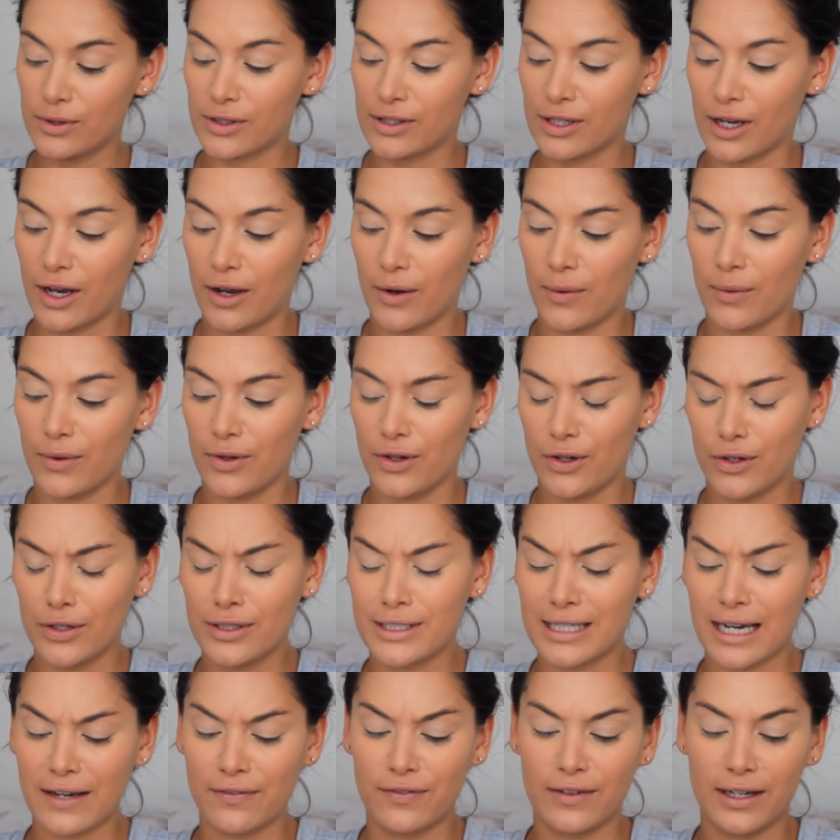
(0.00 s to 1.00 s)
So you
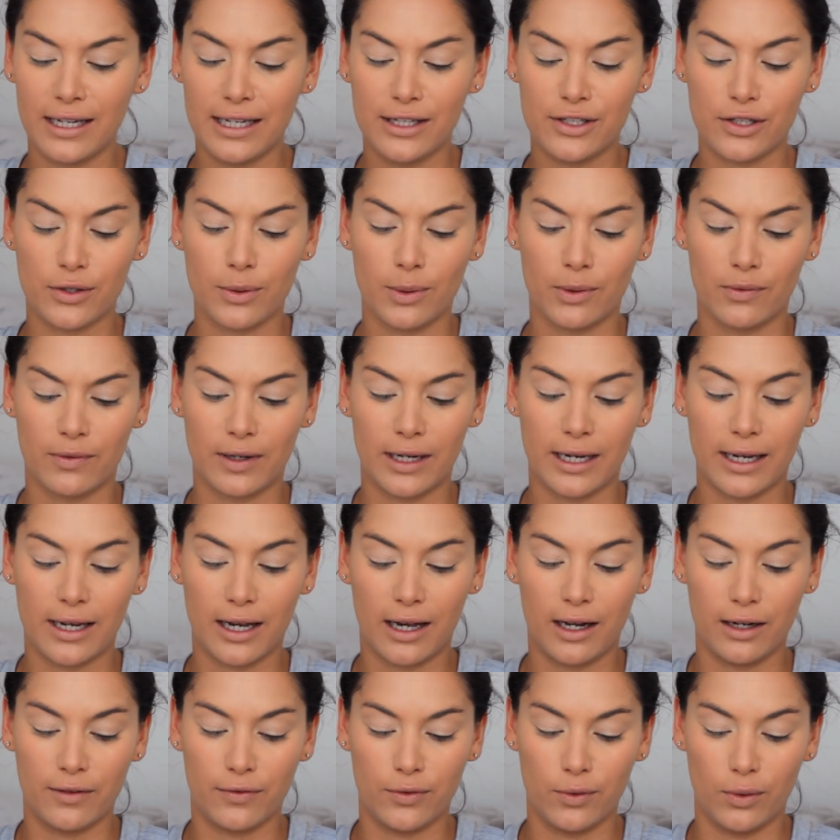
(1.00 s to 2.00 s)
could definitely do a really
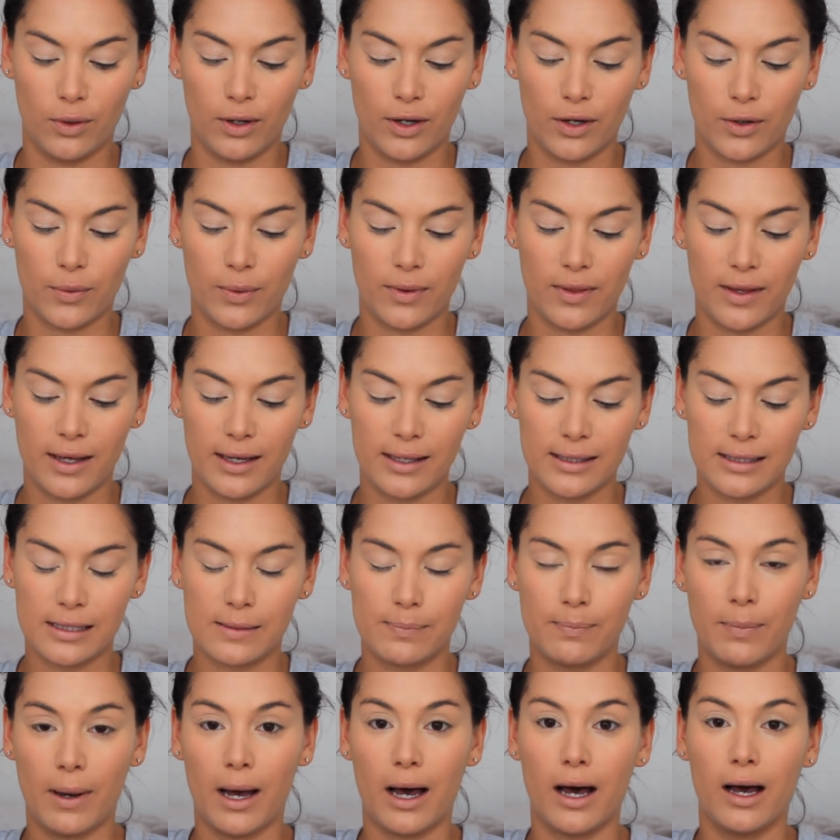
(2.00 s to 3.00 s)
colorful look with
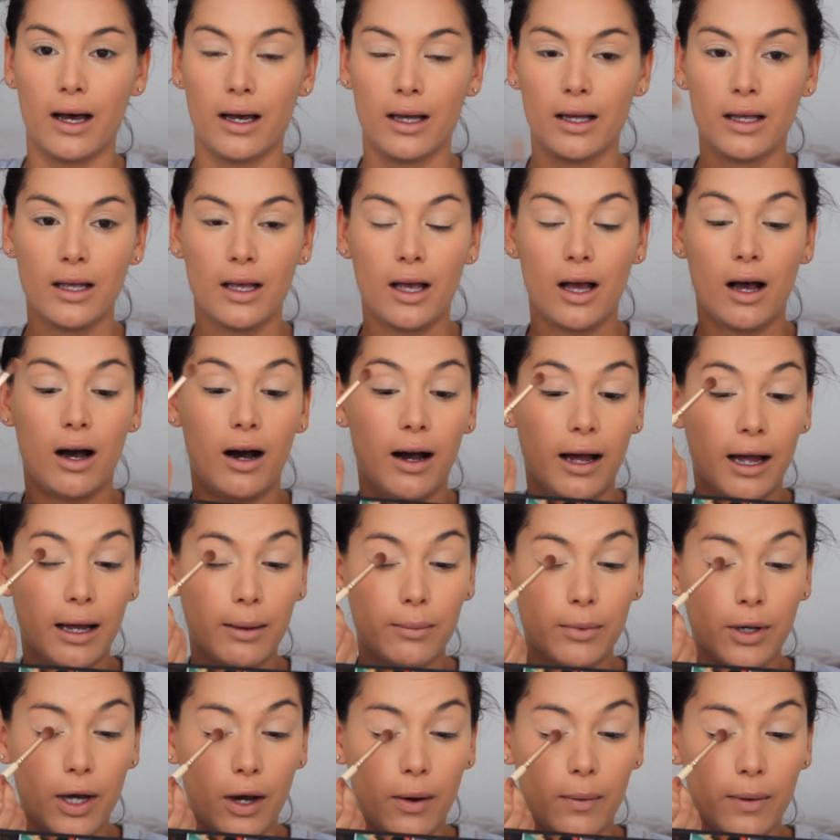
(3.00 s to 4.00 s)
this, but I
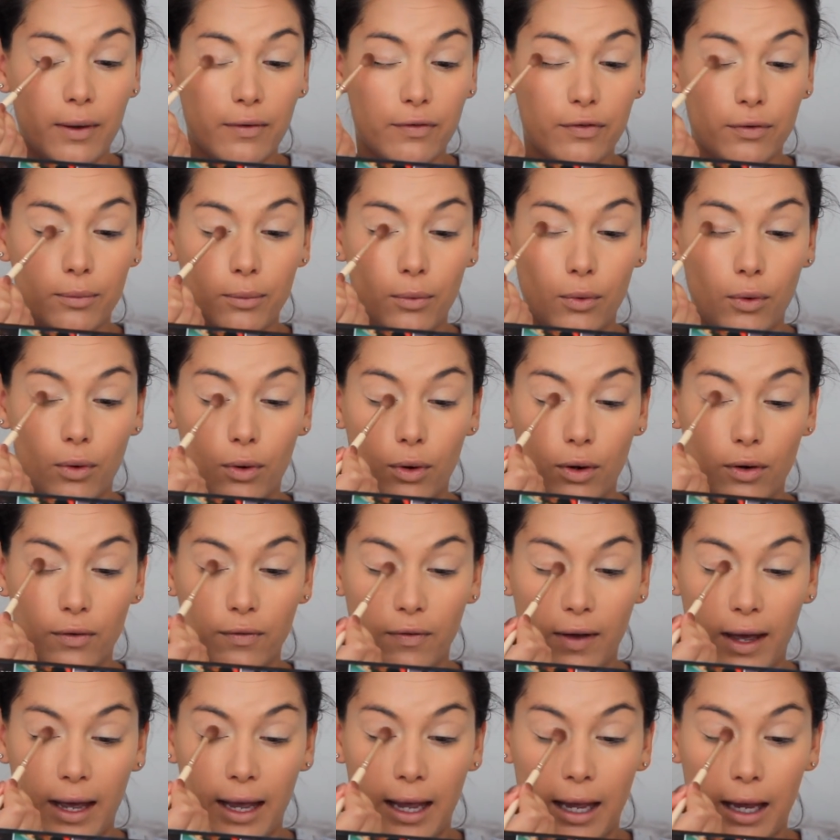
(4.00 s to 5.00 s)
am going for more
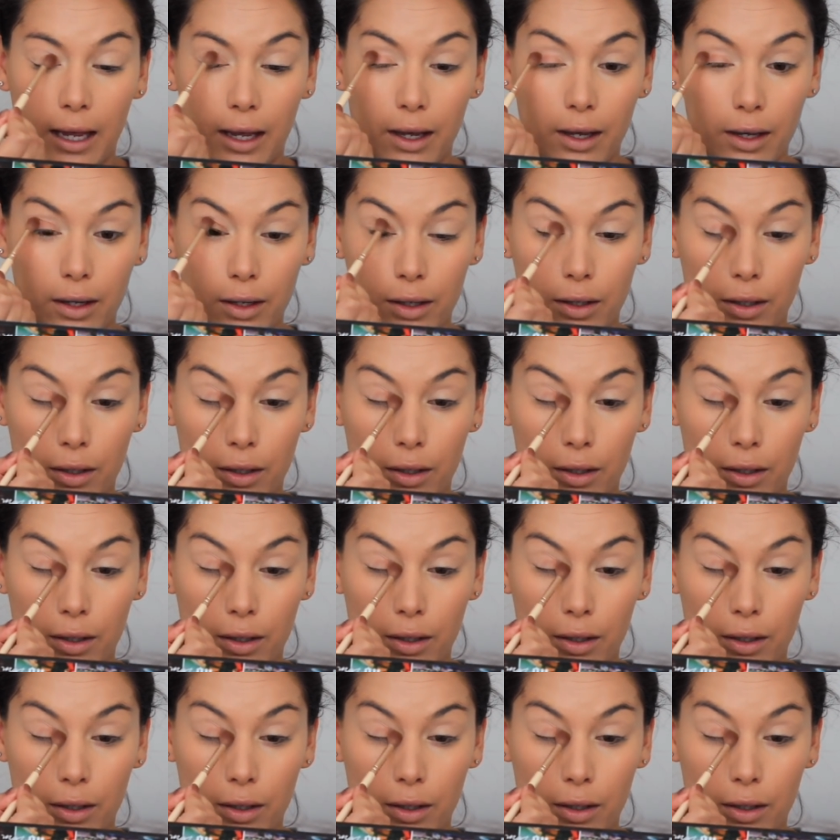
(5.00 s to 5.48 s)
of a